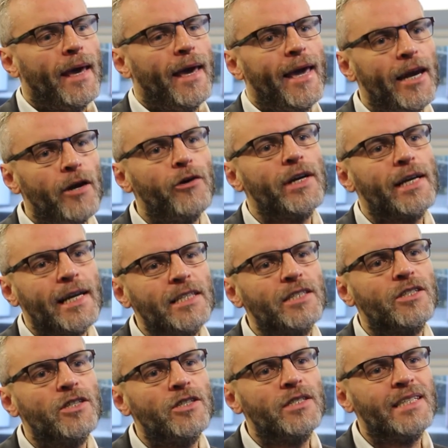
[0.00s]
Hillary
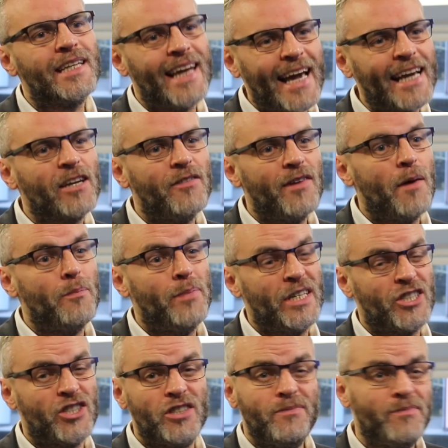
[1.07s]
Clinton's lack of
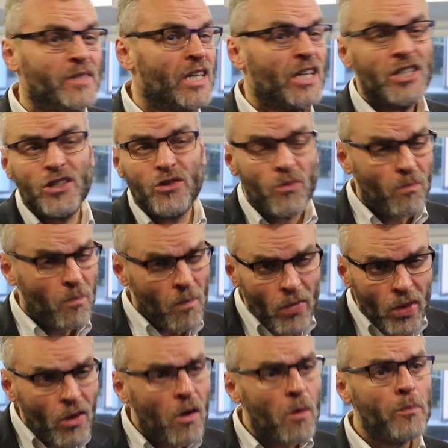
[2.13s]
ambition, she's
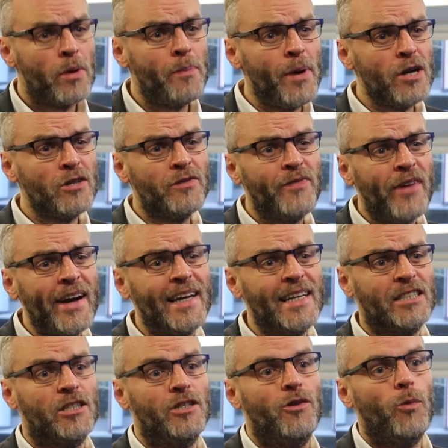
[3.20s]
proposed very
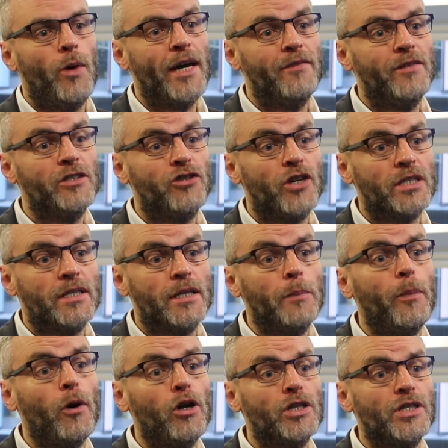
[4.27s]
little in the way of interesting
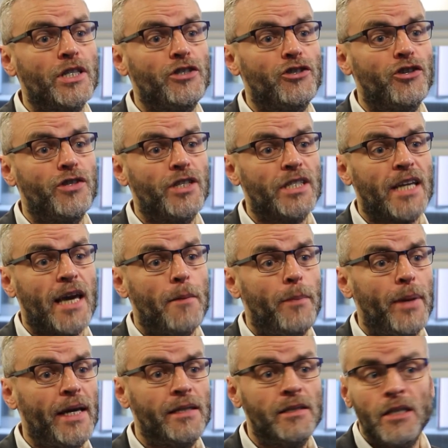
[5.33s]
policy during this
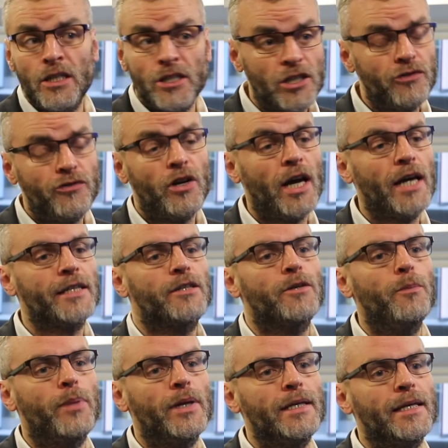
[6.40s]
campaign. She'd relied
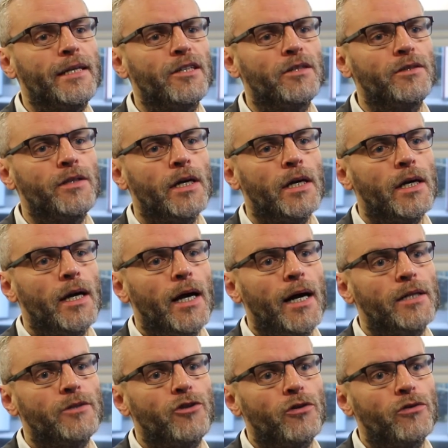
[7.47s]
completely on
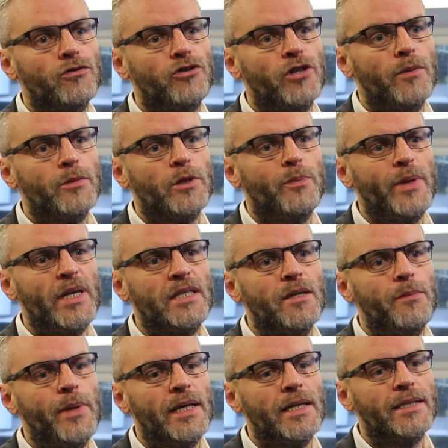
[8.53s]
Donald Trump's
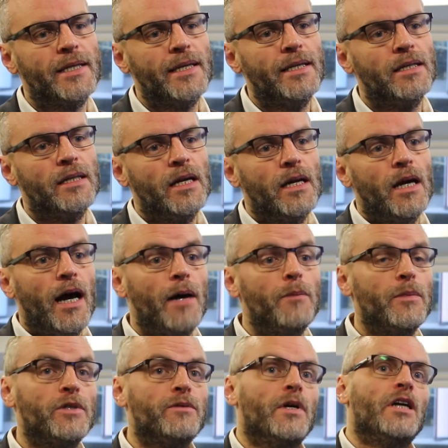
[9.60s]
beatability.
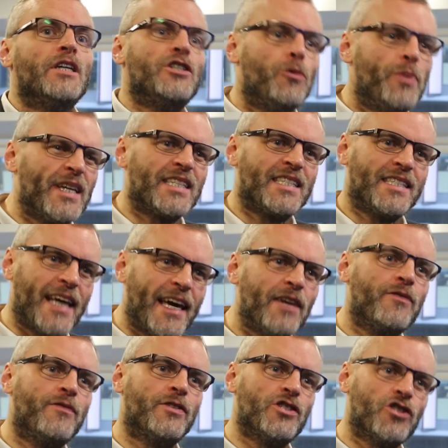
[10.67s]
She'll be a
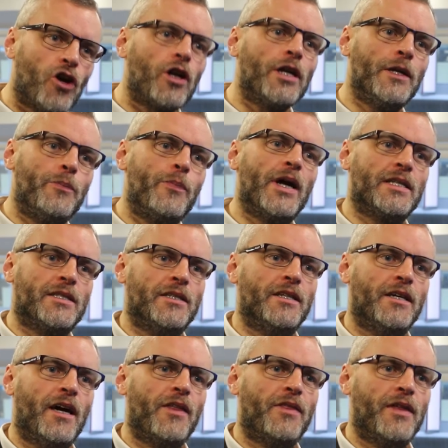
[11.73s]
safe, solid
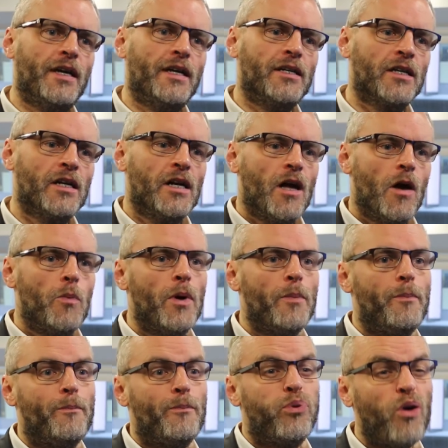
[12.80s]
president, I think,
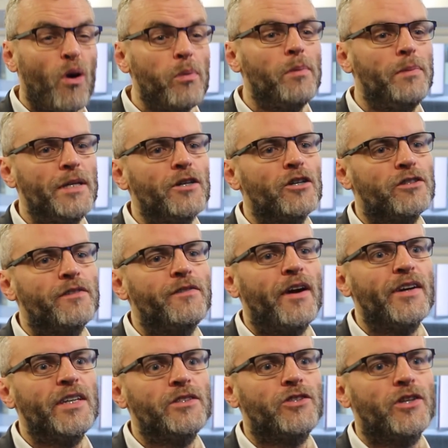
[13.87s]
but probably not a
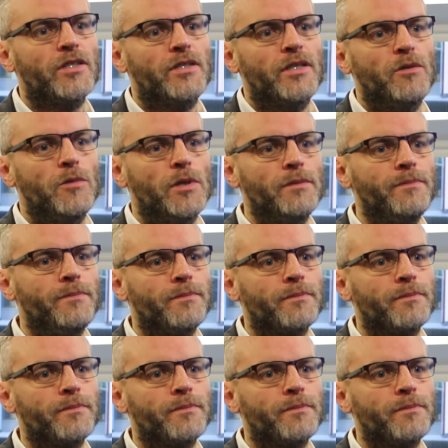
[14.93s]
very interesting one.